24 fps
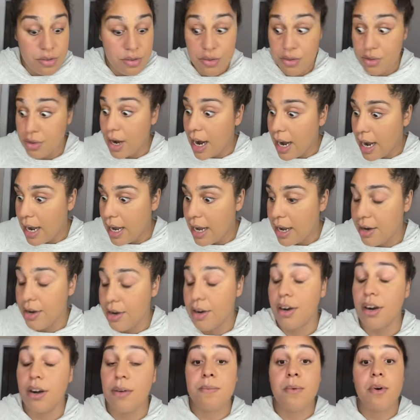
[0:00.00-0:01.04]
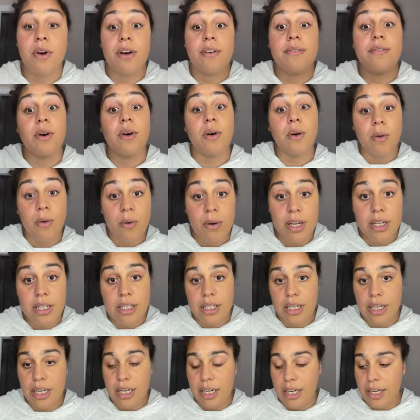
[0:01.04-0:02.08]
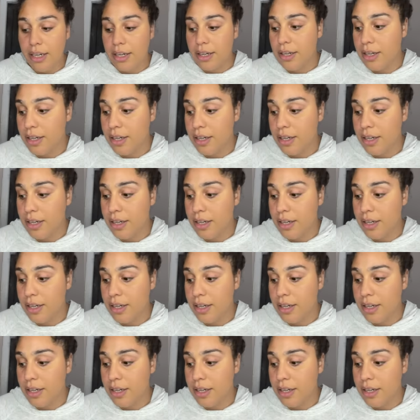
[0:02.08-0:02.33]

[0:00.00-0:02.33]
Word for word: dry or more of an oily,